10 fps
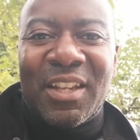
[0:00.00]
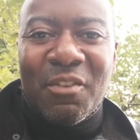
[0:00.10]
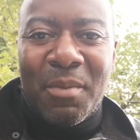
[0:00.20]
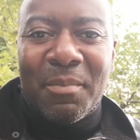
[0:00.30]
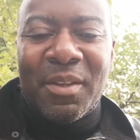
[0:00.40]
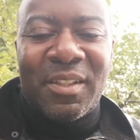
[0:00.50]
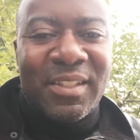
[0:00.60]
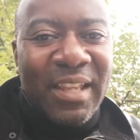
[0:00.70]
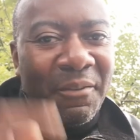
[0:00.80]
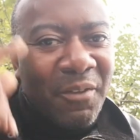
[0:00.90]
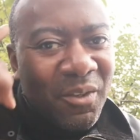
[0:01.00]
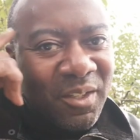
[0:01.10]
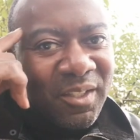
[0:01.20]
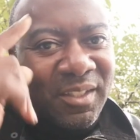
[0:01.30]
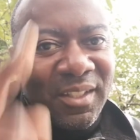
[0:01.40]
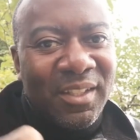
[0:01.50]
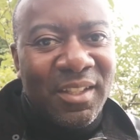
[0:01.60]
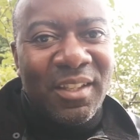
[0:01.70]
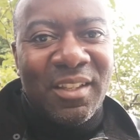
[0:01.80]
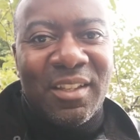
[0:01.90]
And remember, stay focused.
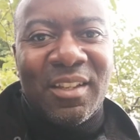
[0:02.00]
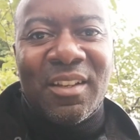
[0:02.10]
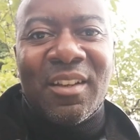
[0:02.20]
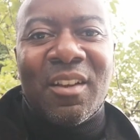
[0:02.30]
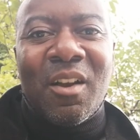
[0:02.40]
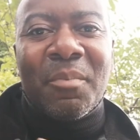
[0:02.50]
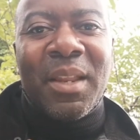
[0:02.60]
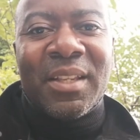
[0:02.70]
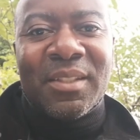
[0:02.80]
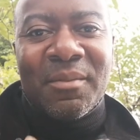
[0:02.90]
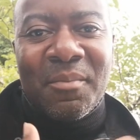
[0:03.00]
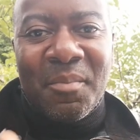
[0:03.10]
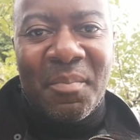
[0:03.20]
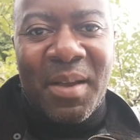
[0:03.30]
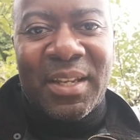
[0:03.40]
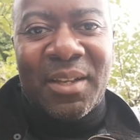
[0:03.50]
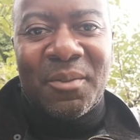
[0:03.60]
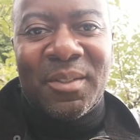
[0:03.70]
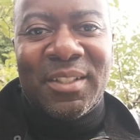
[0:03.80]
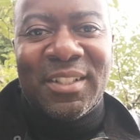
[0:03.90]
God bless. Bye now.